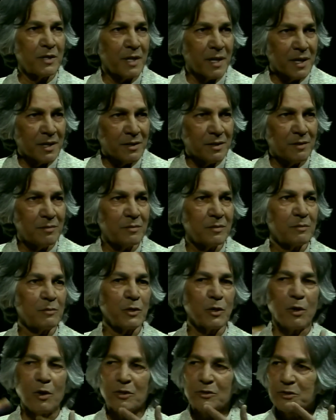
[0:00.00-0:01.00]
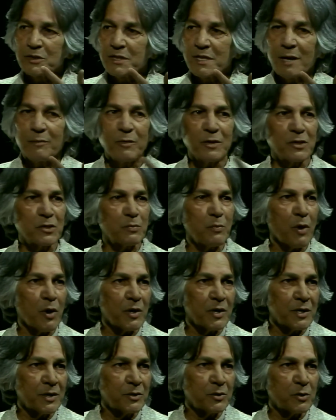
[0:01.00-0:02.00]
dead, because I am
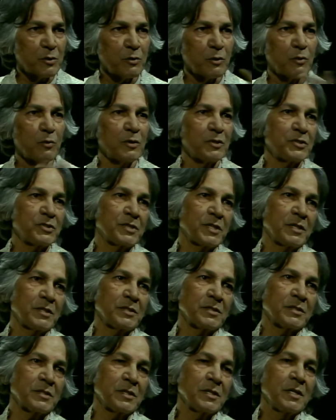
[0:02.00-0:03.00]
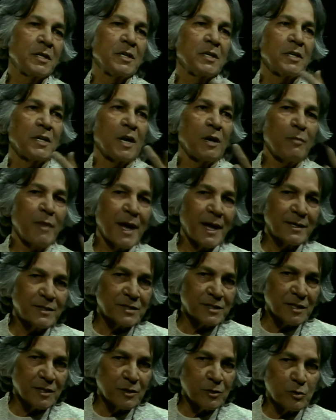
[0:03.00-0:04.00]
responding to your questions, I am
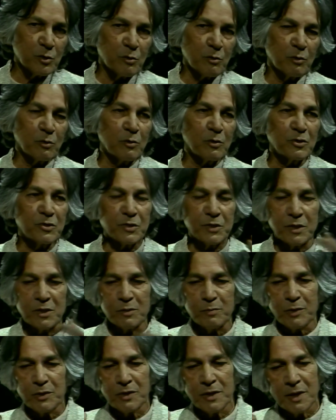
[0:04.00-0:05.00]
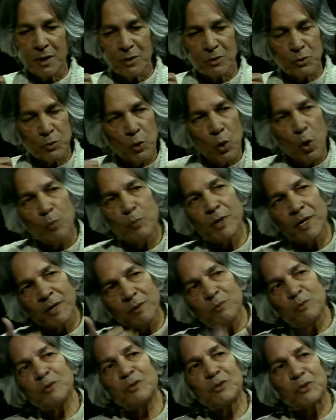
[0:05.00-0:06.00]
answering to your questions, but there is nobody
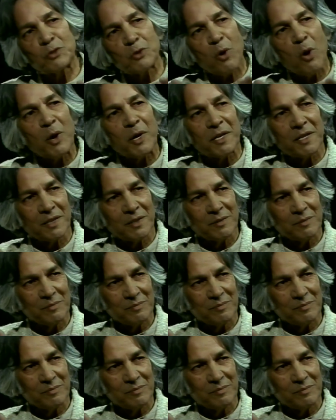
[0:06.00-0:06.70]
who is talking.